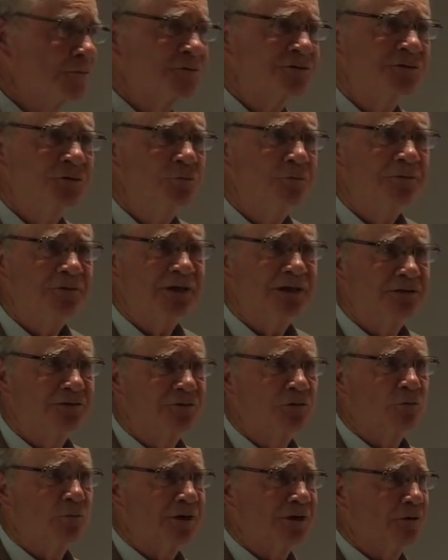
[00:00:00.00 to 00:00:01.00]
there's two things
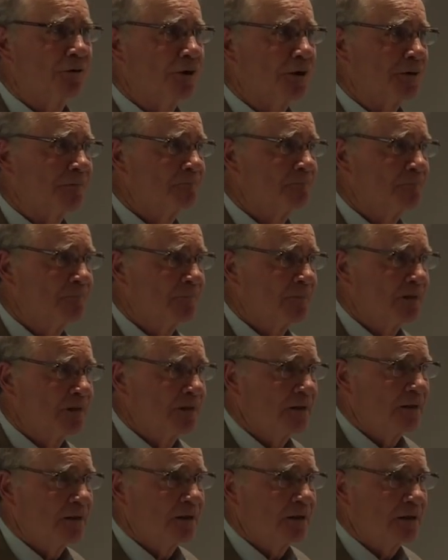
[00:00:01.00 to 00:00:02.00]
going on.
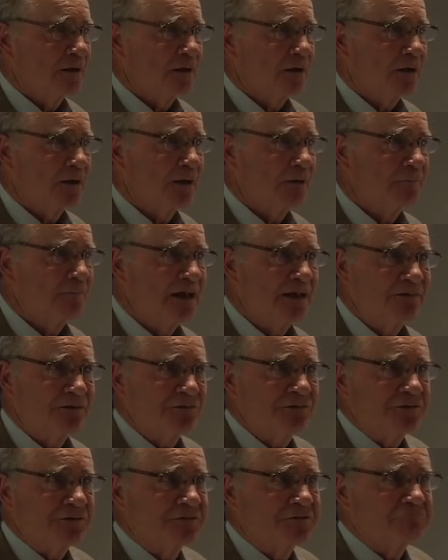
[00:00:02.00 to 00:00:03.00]
Um, and
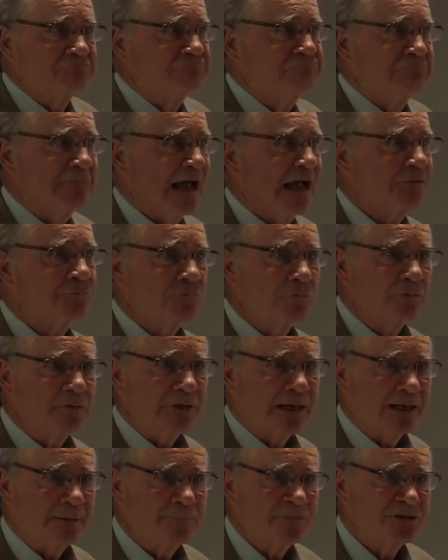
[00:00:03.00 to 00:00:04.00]
this is natural,
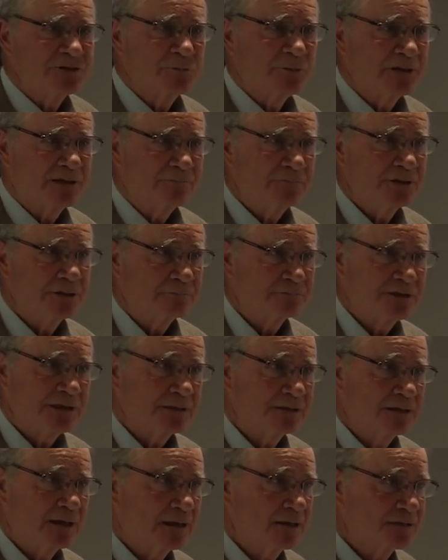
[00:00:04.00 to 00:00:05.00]
it happens with every
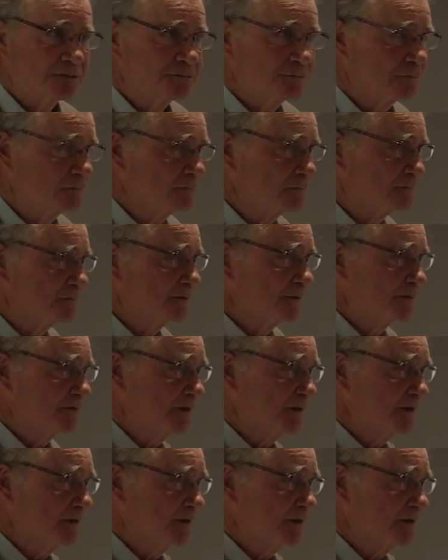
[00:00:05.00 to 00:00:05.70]
technological, uh,